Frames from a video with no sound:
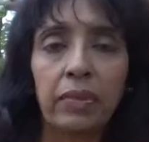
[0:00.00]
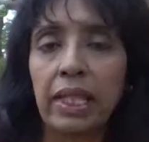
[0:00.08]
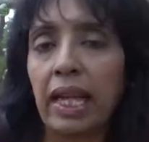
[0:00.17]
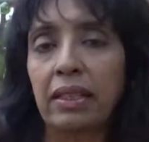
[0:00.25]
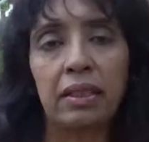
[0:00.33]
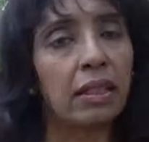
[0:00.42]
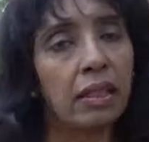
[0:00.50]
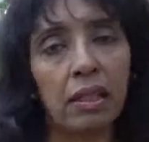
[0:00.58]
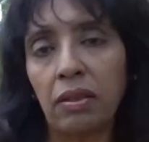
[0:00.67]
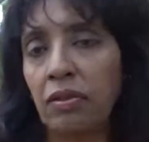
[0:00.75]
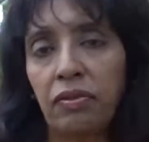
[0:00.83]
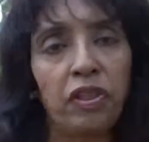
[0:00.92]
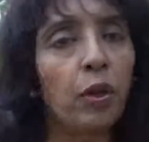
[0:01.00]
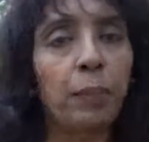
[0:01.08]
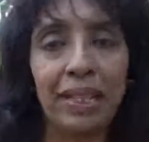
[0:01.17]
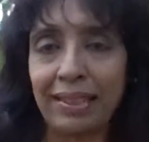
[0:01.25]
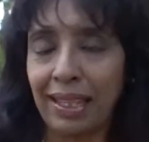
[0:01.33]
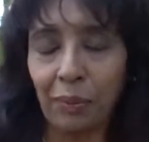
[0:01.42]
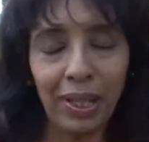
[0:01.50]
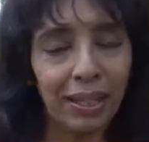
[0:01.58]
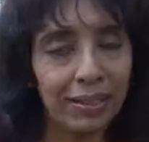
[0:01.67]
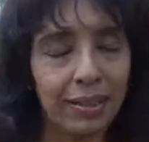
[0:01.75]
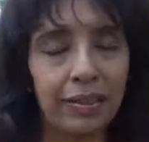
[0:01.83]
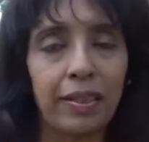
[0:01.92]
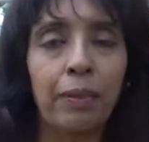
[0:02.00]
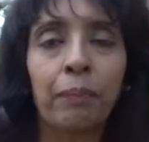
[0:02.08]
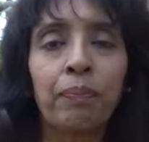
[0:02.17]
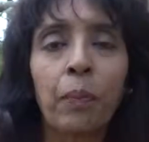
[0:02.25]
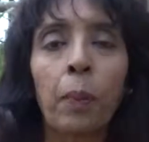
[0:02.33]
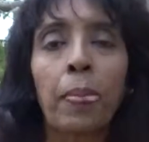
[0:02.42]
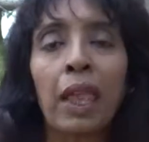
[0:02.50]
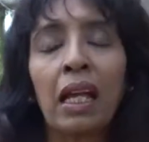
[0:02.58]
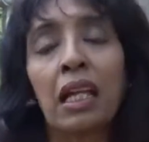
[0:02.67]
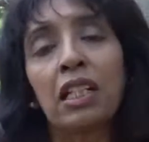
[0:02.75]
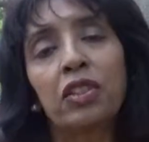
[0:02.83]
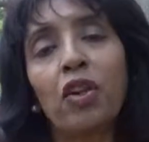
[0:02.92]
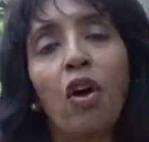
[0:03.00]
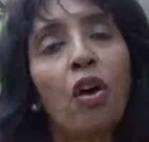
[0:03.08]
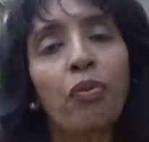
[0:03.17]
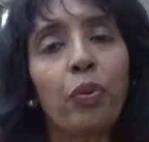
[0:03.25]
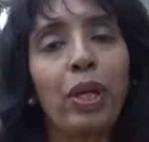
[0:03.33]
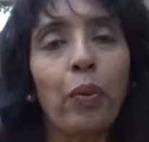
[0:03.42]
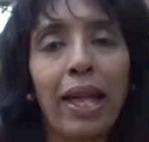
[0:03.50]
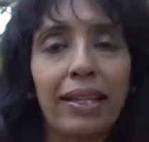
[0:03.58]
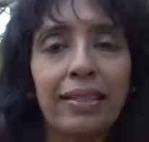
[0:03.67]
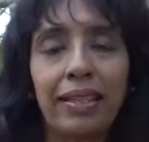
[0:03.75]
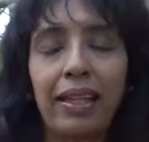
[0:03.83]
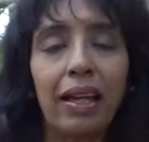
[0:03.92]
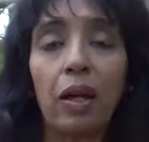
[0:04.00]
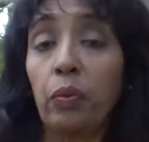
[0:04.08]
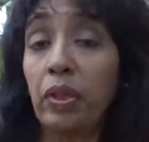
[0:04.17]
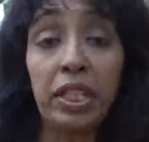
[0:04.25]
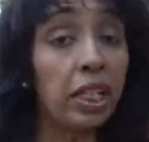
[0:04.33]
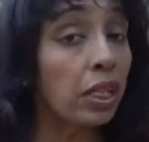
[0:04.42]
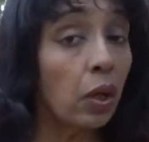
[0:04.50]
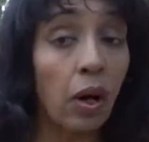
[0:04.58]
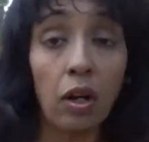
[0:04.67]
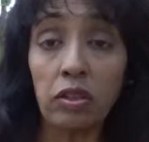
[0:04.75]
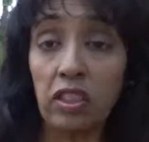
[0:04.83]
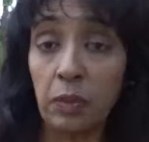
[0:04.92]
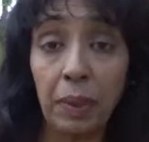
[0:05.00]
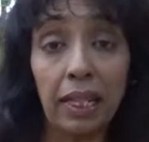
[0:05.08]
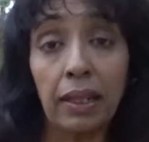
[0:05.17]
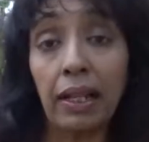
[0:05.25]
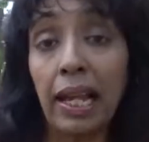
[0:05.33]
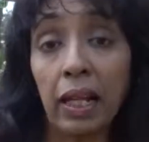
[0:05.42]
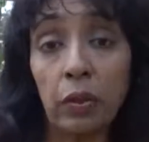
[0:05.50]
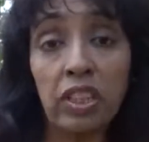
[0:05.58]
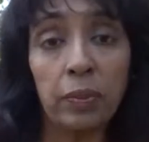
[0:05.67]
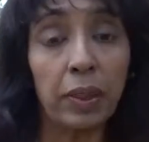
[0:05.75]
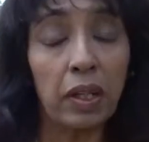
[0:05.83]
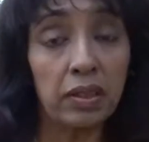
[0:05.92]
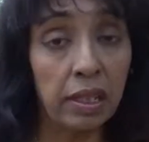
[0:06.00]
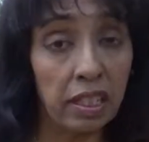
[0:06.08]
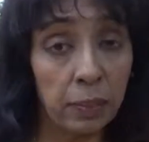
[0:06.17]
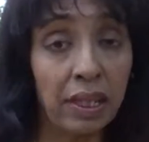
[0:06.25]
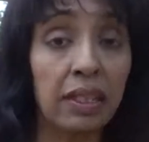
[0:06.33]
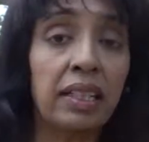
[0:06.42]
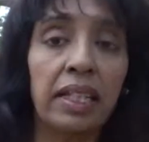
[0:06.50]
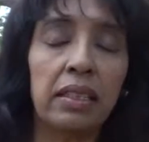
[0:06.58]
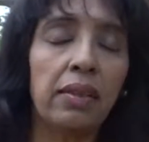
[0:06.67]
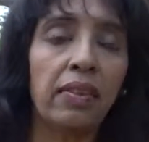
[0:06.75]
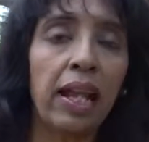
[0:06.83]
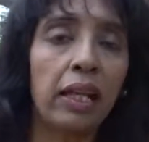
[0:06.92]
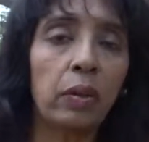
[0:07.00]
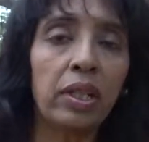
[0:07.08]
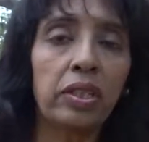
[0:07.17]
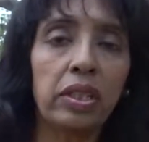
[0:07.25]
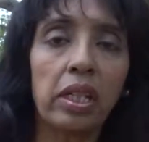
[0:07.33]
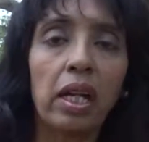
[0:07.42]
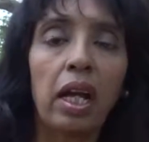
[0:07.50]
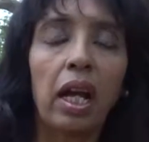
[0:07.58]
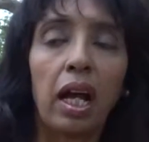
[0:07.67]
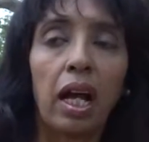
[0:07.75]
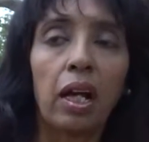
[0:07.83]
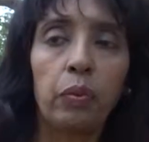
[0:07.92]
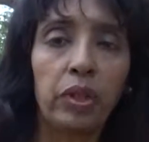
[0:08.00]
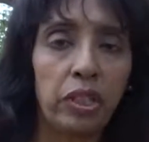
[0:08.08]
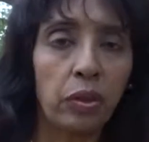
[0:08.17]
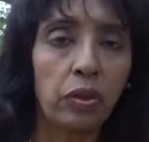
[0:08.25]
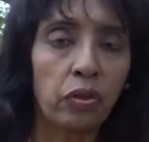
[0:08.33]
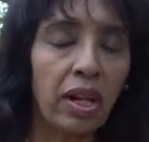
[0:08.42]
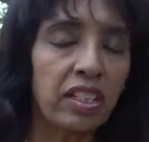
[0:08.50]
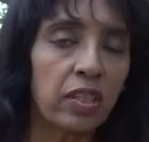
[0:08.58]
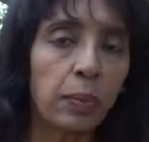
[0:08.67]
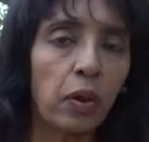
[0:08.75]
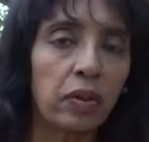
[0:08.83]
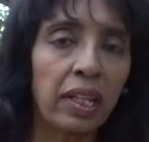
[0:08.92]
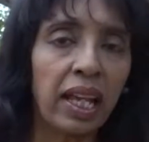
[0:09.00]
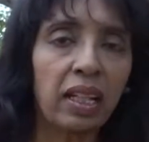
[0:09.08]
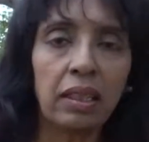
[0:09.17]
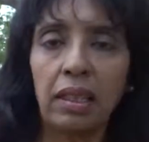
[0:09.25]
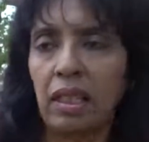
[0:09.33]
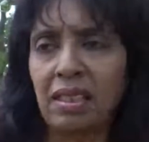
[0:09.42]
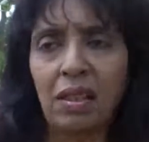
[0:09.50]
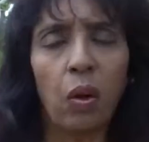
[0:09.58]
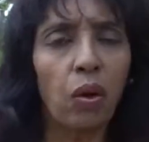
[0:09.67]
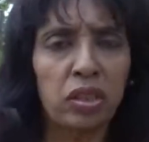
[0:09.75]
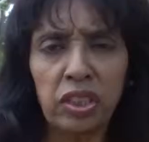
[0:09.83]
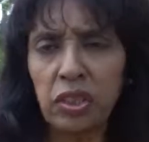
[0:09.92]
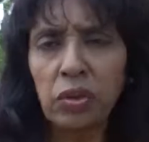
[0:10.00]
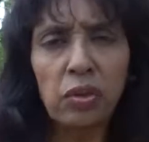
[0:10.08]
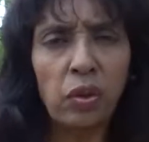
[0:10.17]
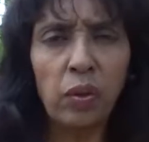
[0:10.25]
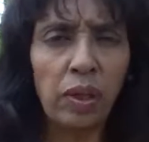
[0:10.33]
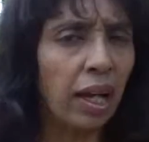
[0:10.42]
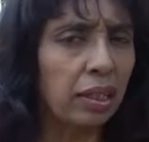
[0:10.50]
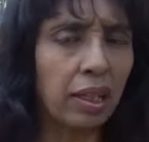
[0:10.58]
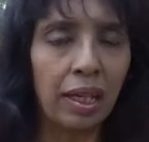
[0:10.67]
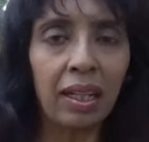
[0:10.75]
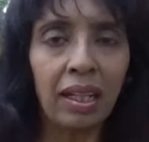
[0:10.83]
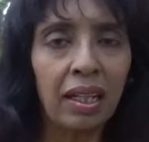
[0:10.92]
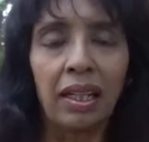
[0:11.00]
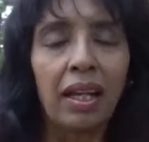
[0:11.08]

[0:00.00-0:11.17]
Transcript: get a few bits and pieces. So off we went. We didn't know how to speak the language because they speak the native language. We took transport there. It's called tutut, I think.